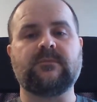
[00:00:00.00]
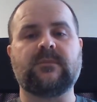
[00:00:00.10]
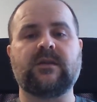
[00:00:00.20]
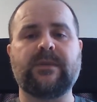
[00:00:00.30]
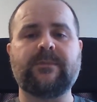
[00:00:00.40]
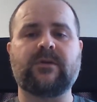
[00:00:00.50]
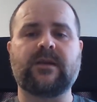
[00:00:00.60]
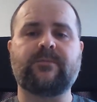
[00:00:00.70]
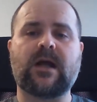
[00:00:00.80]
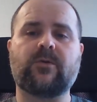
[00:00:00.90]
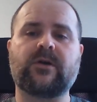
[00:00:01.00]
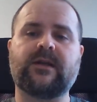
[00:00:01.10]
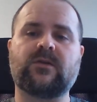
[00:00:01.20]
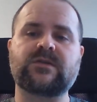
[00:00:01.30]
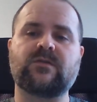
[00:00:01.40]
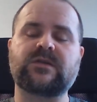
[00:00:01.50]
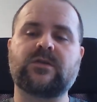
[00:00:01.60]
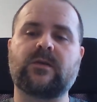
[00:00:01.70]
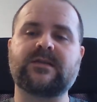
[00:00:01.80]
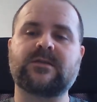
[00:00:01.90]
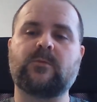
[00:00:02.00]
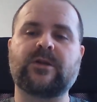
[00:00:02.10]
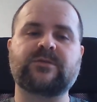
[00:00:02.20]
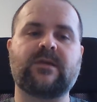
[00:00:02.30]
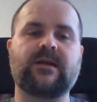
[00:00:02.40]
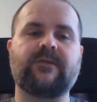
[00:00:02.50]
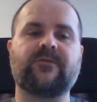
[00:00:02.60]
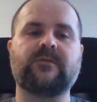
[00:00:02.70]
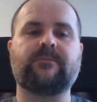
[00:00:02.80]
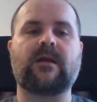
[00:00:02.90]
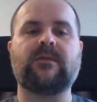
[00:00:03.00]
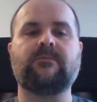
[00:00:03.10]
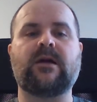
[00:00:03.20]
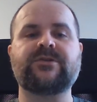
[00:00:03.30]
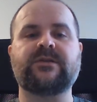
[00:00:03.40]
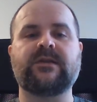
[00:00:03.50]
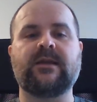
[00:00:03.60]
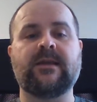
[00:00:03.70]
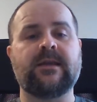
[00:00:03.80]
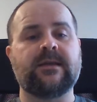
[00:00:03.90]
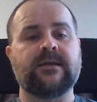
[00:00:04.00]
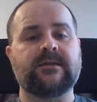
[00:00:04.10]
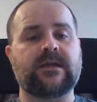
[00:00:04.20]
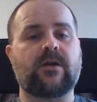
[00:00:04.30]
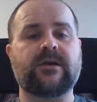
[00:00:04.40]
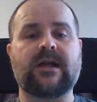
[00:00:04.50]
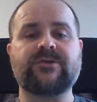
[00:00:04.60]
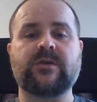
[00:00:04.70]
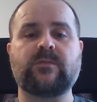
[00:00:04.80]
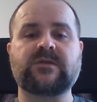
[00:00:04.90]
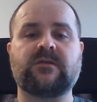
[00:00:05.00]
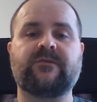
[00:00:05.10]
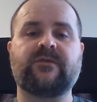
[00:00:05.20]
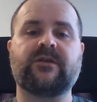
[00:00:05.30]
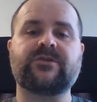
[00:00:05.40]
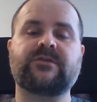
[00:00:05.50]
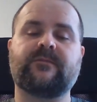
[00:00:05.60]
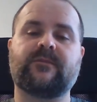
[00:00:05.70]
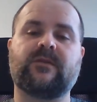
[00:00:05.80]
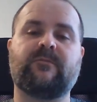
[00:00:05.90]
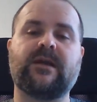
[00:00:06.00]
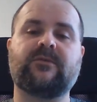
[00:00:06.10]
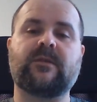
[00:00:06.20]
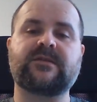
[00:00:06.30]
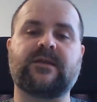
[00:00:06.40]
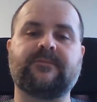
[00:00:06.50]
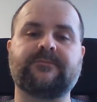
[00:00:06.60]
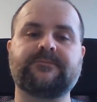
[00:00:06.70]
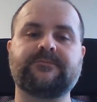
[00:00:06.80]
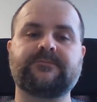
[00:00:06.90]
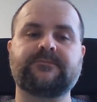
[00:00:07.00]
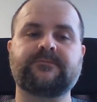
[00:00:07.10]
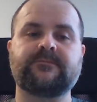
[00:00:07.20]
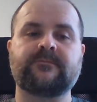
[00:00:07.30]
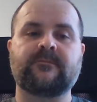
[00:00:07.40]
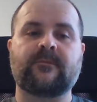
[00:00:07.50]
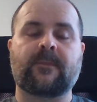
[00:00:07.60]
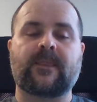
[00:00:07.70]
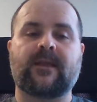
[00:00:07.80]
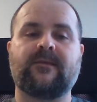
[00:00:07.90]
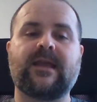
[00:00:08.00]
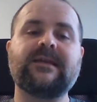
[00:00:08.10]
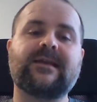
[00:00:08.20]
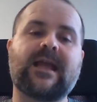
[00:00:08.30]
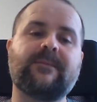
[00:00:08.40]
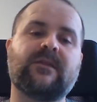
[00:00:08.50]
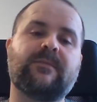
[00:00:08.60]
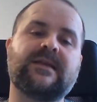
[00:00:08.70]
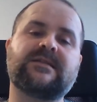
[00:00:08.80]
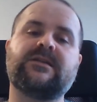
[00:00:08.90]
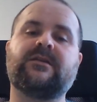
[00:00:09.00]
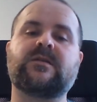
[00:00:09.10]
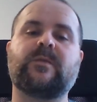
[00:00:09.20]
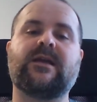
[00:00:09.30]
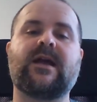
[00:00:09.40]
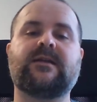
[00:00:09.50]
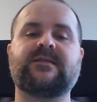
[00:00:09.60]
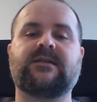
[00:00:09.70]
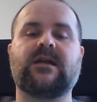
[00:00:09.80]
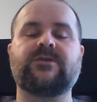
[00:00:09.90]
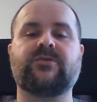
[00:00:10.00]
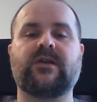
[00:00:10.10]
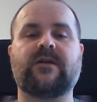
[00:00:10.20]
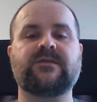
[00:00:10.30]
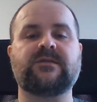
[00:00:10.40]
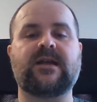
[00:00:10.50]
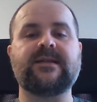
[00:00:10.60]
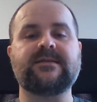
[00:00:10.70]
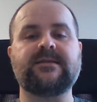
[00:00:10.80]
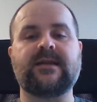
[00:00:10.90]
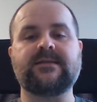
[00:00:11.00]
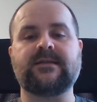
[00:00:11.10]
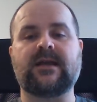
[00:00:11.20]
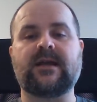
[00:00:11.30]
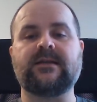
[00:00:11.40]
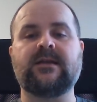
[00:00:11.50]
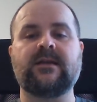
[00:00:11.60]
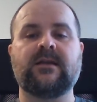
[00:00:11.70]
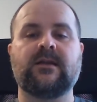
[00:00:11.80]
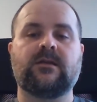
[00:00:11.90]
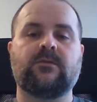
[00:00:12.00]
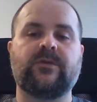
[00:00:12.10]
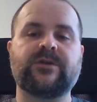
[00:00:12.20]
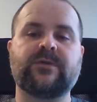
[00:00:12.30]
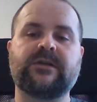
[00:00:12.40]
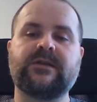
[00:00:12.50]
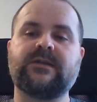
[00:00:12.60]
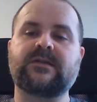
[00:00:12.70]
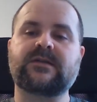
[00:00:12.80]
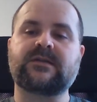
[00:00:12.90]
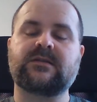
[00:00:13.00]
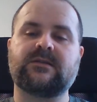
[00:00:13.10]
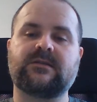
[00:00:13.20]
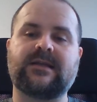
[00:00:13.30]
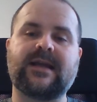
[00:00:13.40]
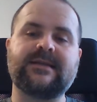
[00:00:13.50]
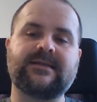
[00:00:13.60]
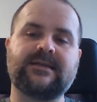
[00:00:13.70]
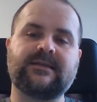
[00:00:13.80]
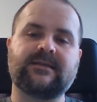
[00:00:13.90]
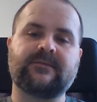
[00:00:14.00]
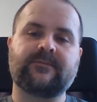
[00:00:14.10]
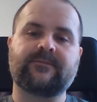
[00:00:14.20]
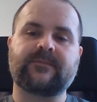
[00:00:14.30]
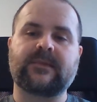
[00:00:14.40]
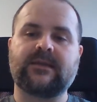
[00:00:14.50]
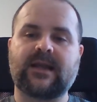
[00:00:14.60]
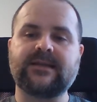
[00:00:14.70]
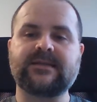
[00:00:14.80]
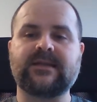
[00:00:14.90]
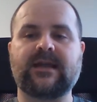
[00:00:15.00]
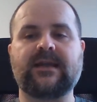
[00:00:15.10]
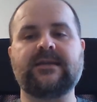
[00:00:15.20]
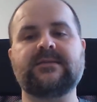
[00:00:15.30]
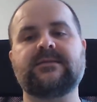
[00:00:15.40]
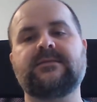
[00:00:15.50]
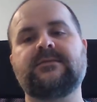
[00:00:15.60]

The people in power had also stolen so much money from the public budget that our country was on the verge of bankruptcy. Then came the best years we had as a country after 1989, which were the years 1998